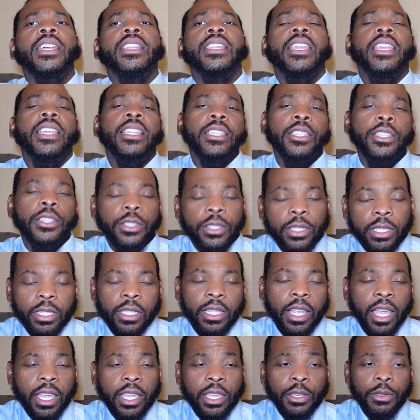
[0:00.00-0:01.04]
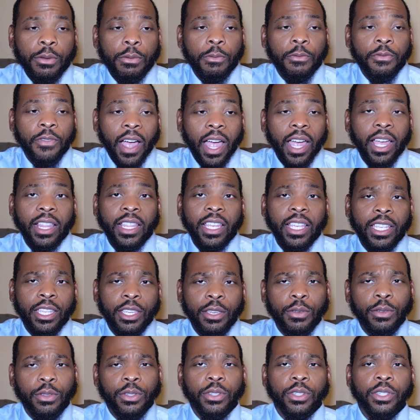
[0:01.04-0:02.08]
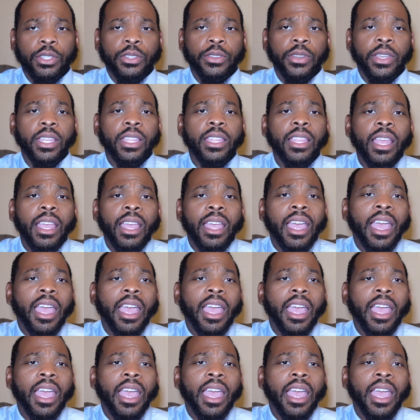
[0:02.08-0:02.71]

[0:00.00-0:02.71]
And then you finally use your strength